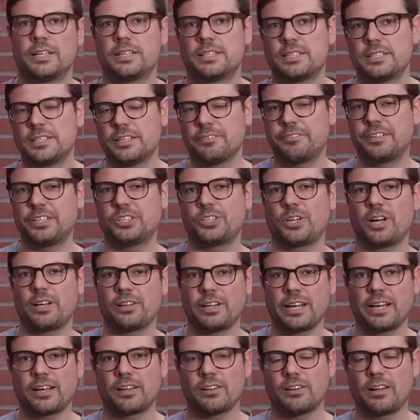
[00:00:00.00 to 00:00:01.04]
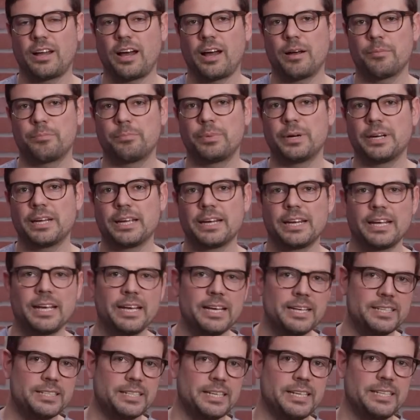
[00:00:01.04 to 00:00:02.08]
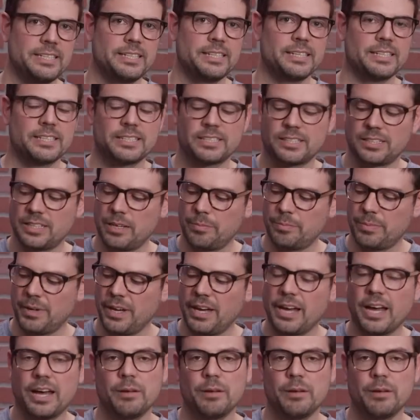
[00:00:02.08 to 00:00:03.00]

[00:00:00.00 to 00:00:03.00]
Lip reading: This is a feature I like a lot, but it is easy to slip